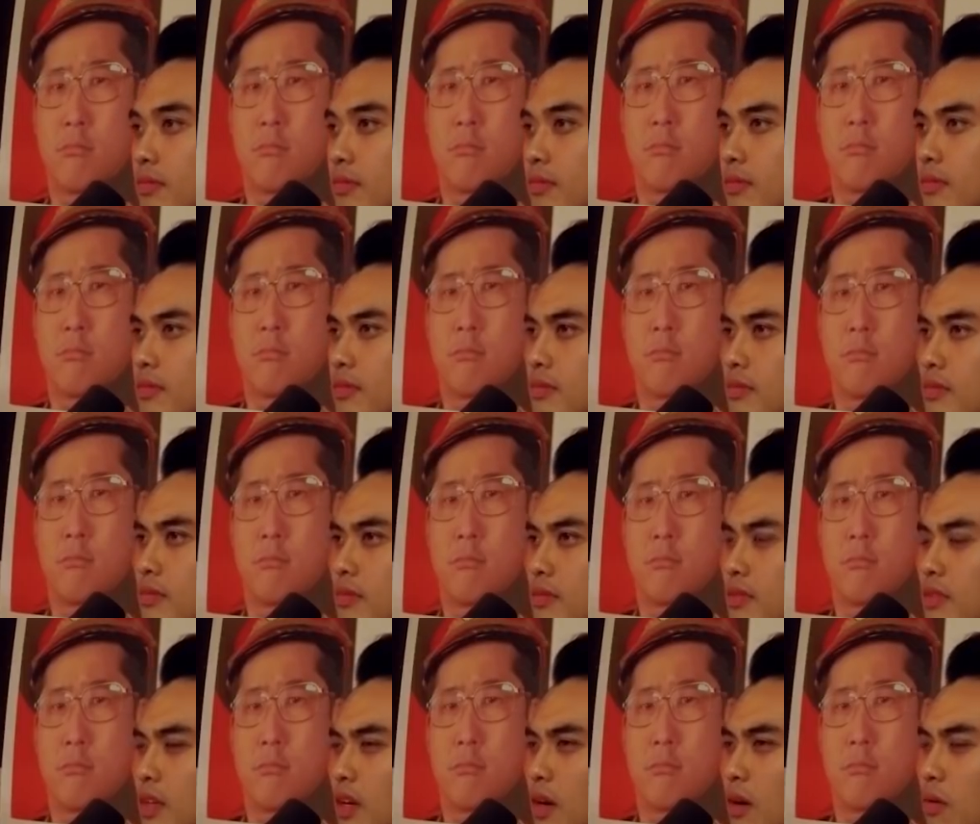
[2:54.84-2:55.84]

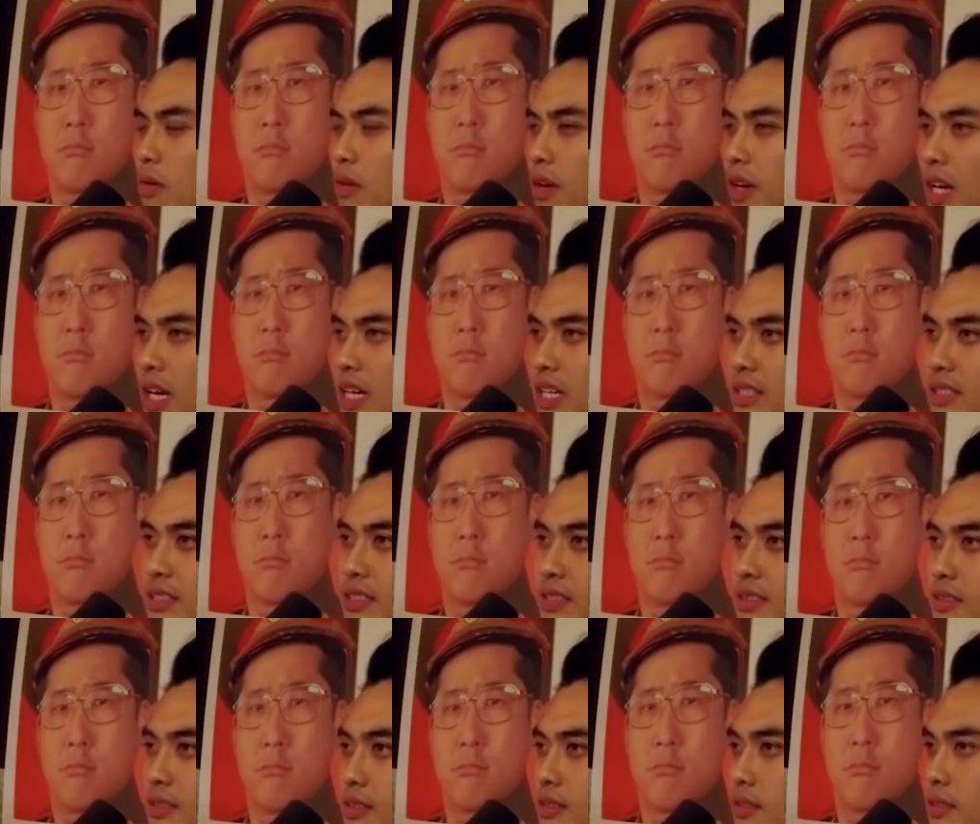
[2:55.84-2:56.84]

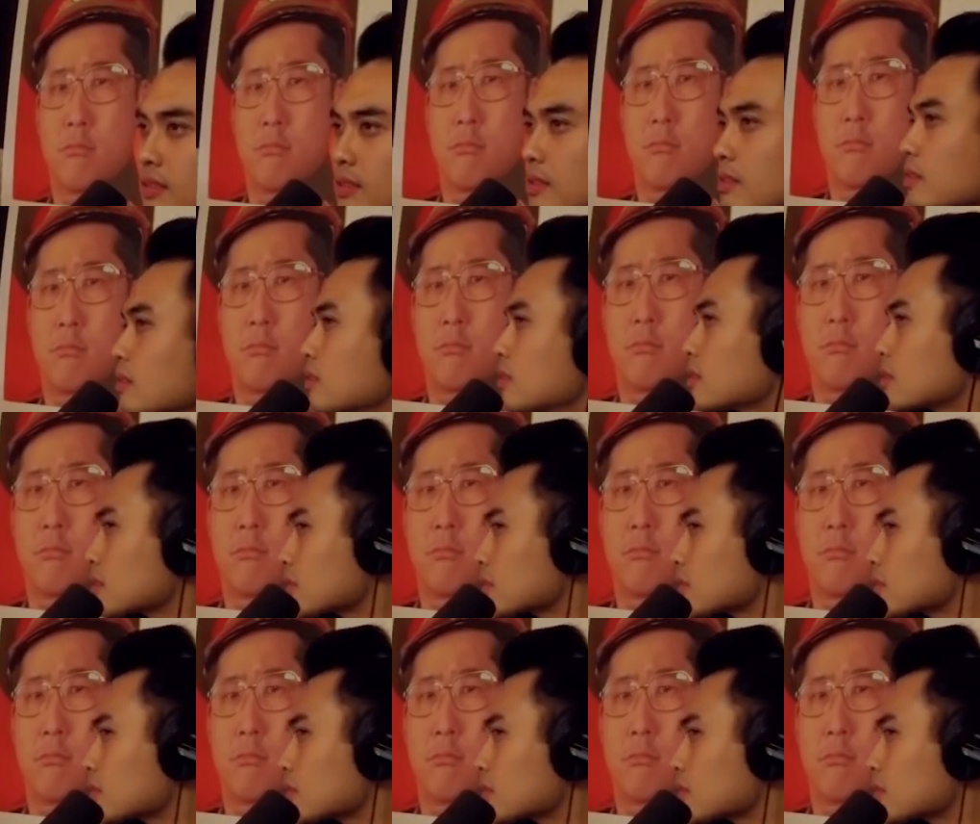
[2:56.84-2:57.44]
(not speaking)